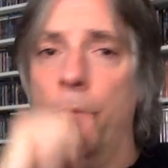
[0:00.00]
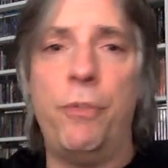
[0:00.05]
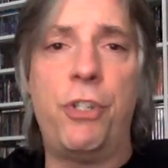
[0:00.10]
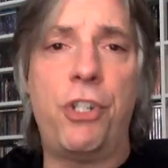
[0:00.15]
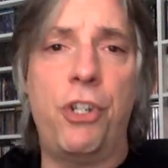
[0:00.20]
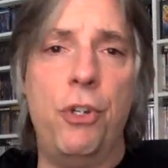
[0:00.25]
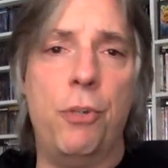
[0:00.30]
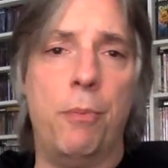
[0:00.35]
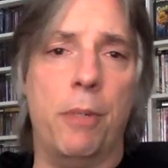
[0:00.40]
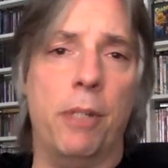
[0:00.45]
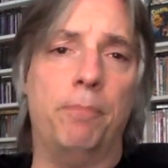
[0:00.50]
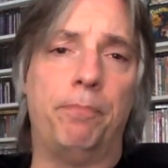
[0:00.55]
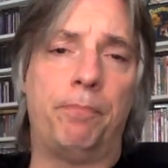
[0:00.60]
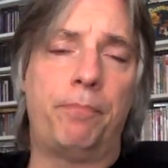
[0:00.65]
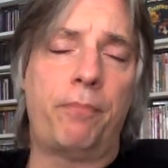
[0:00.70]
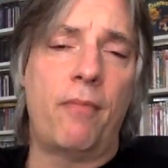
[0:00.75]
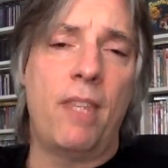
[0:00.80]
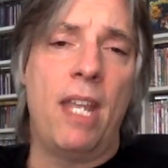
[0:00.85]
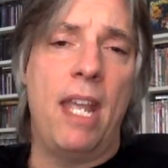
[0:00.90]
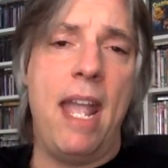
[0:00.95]
excuse me
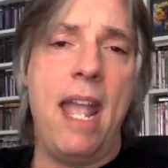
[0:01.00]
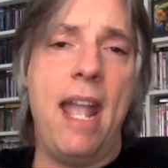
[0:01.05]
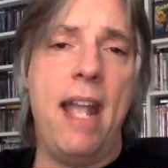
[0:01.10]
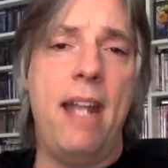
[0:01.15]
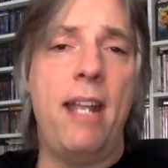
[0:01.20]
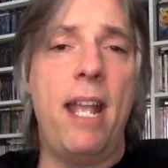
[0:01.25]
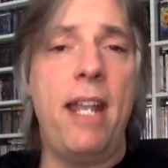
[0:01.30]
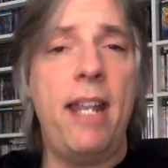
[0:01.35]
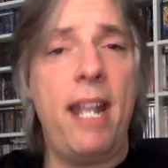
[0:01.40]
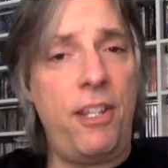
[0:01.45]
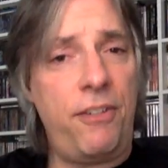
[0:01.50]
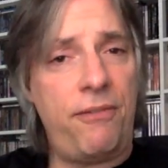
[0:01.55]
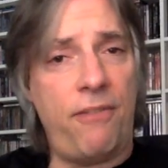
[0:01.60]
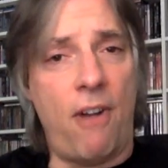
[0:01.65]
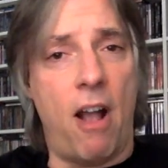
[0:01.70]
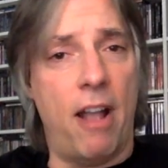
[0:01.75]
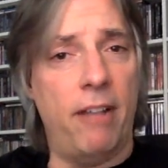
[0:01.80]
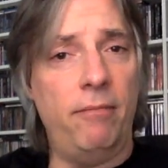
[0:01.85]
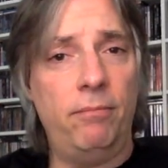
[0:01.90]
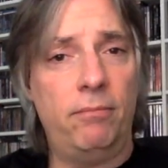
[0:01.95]
and and that's
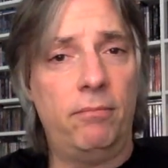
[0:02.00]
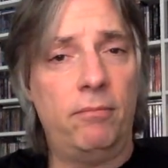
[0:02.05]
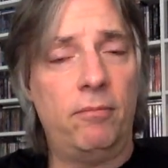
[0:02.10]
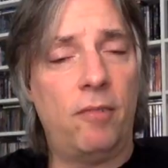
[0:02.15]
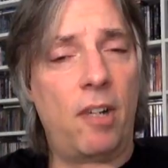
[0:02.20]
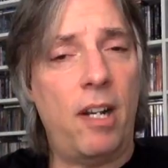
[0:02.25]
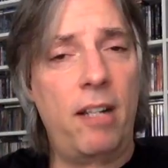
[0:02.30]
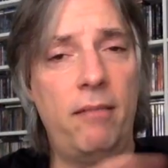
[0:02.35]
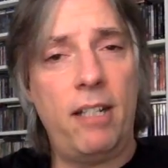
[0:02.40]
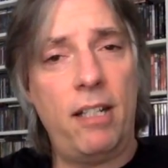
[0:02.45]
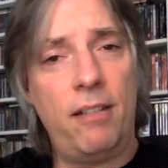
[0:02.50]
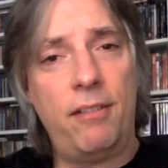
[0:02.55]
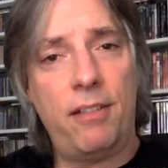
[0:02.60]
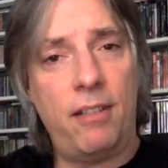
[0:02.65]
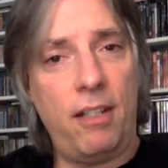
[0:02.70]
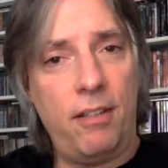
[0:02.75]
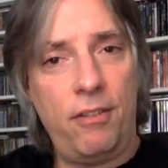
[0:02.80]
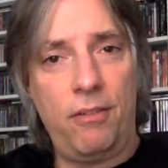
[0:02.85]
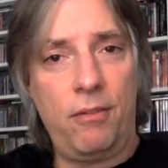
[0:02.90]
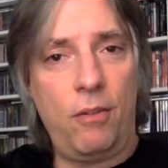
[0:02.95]
fine right that's
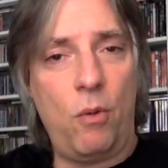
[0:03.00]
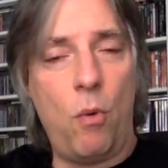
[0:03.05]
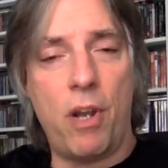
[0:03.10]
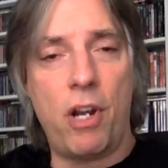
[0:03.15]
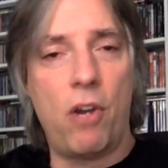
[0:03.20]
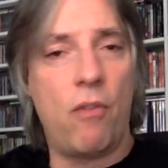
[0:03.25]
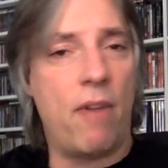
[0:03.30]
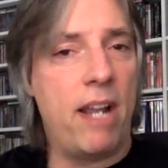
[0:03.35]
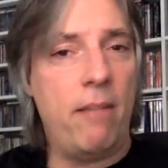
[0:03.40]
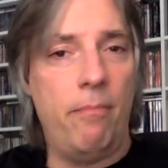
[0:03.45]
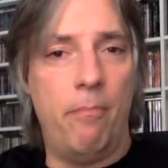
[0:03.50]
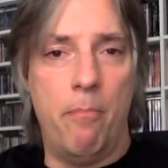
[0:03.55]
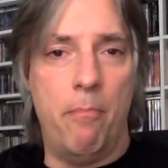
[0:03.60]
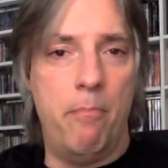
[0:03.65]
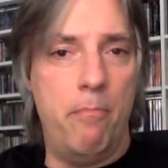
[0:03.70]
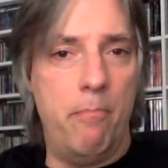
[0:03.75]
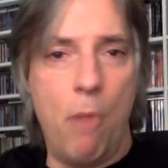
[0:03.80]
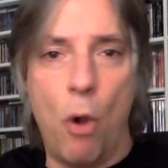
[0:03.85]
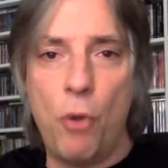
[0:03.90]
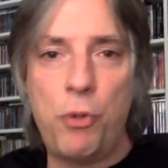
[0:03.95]
that's quite all right
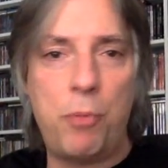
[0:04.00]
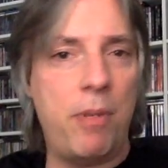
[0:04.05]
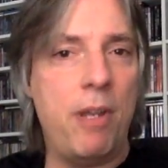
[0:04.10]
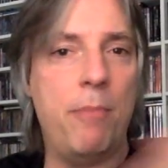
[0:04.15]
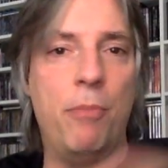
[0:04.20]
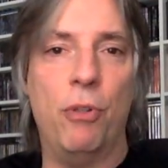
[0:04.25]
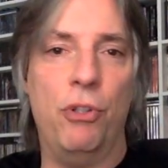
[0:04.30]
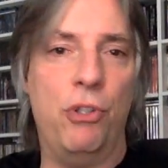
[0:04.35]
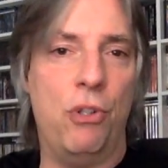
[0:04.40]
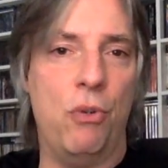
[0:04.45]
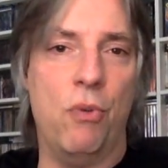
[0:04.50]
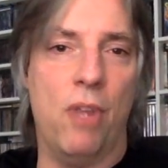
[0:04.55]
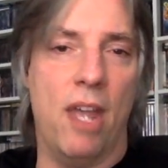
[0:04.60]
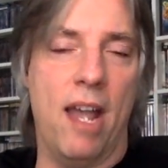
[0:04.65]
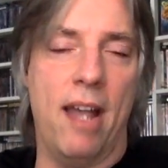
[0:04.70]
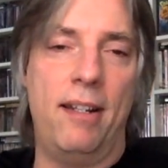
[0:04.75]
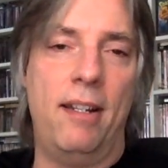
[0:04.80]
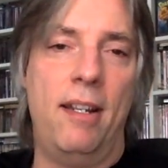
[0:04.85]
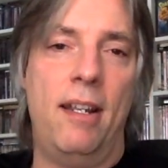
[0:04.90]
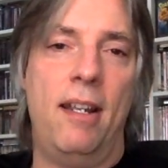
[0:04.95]
most people do
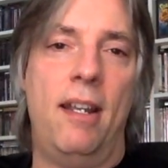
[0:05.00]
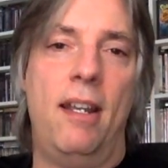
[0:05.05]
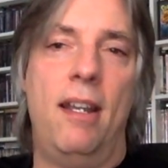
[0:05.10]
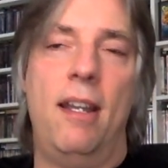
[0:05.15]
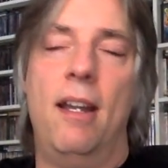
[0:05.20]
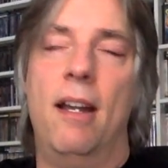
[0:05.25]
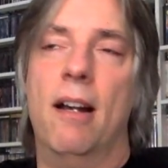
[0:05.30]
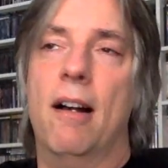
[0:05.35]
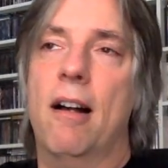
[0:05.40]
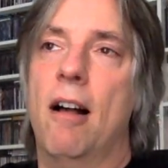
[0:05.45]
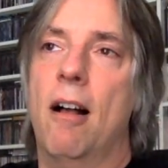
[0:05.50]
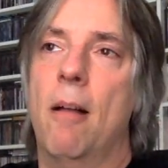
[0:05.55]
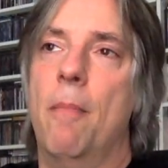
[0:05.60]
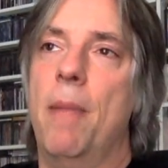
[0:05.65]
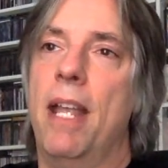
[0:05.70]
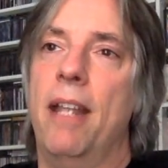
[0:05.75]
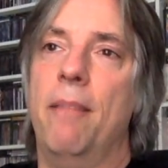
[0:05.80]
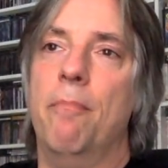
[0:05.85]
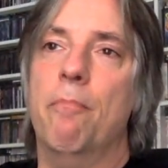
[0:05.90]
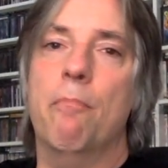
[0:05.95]
that um,
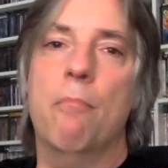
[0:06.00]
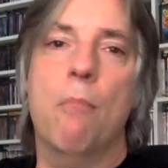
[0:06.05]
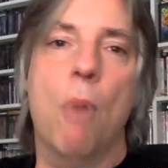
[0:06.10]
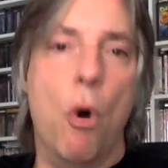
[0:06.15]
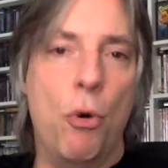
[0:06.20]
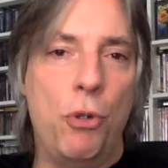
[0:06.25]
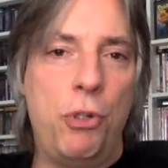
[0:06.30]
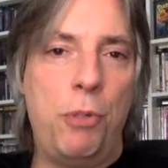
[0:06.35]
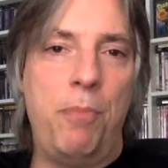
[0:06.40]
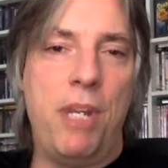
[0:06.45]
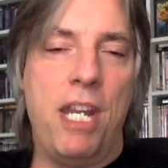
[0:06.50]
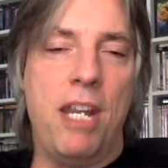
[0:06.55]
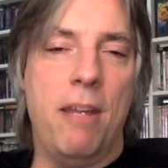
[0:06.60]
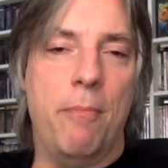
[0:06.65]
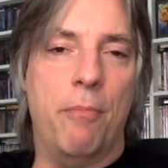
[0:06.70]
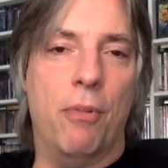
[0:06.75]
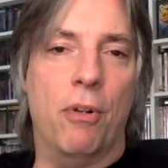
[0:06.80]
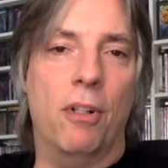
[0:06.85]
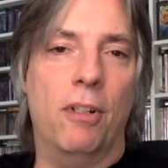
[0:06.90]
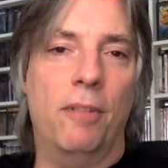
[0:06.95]
and most
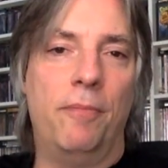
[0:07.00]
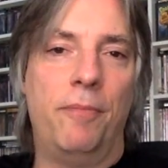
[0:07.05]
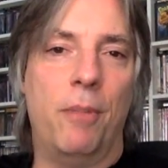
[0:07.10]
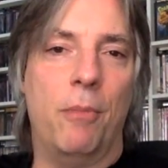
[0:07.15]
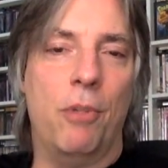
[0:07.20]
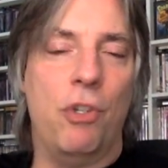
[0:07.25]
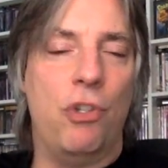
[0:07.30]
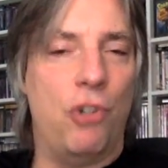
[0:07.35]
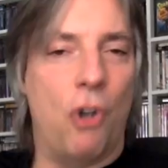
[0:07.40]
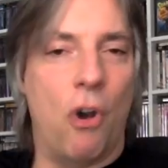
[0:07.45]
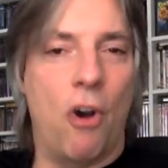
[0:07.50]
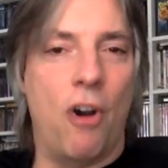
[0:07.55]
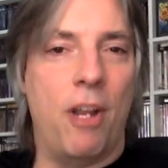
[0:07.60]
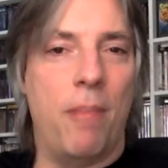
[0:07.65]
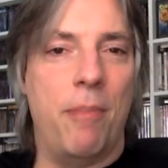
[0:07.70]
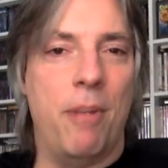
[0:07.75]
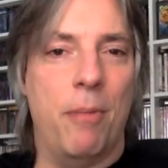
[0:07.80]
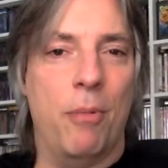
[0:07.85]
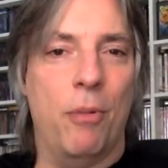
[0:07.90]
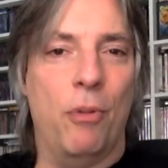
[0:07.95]
people the majority
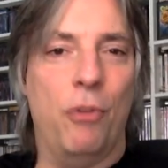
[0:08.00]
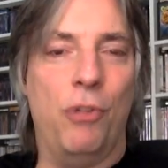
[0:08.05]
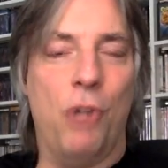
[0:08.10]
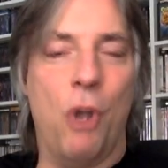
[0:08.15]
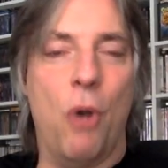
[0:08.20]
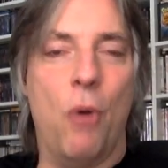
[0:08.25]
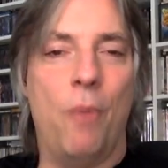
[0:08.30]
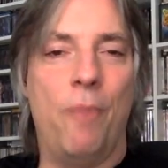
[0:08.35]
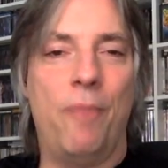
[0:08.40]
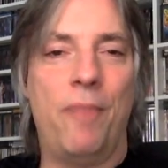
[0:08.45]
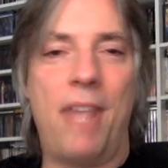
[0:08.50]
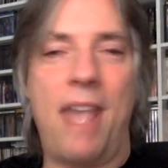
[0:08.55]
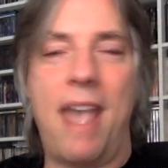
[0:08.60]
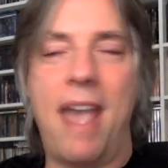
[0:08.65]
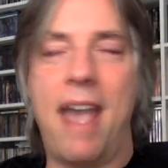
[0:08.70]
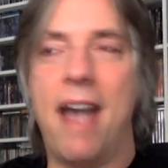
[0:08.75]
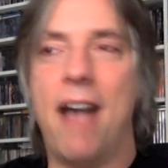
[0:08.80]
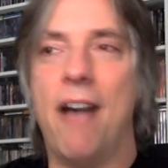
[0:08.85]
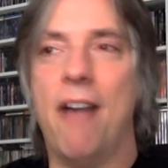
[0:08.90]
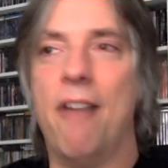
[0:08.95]
of people don't
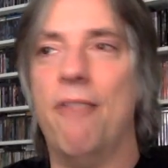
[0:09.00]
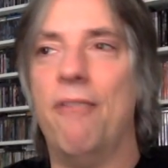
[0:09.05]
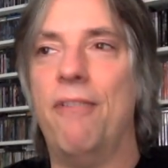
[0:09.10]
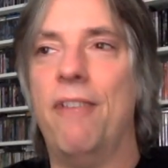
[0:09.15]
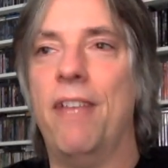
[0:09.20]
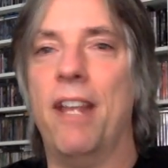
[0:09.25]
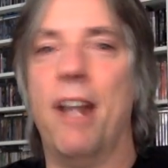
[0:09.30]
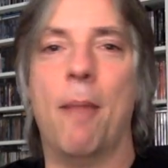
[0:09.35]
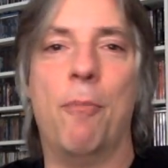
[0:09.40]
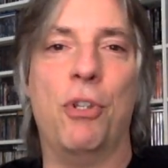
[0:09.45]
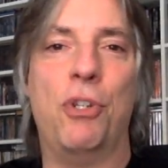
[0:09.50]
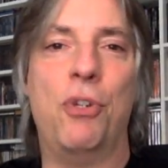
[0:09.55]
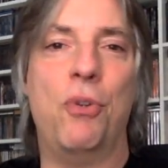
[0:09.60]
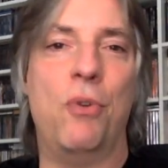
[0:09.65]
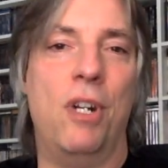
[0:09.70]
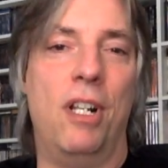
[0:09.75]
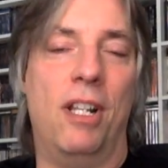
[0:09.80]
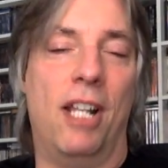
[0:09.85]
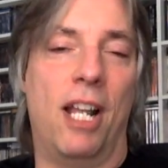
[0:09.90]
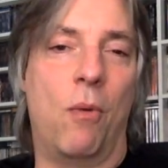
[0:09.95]
have an
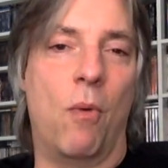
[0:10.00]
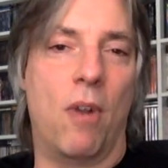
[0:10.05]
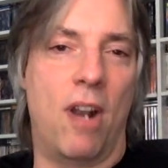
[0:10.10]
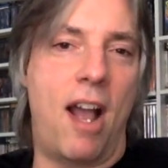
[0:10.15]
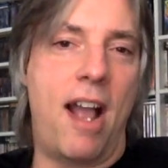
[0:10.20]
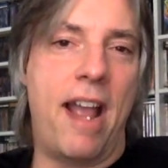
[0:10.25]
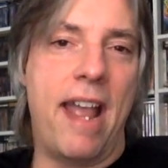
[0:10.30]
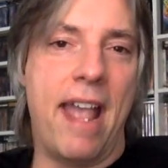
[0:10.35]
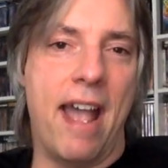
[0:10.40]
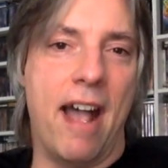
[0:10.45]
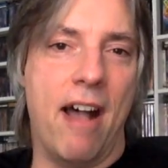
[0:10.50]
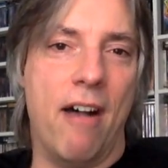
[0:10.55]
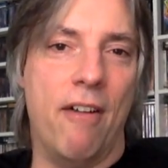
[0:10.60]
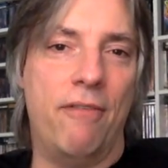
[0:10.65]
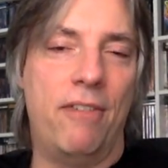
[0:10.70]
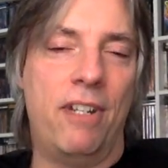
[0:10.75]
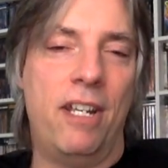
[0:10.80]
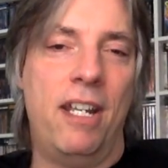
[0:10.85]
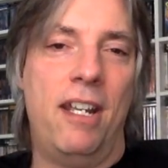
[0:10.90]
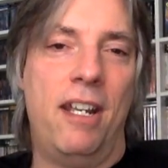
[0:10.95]
opportunity like what i
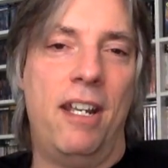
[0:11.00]
have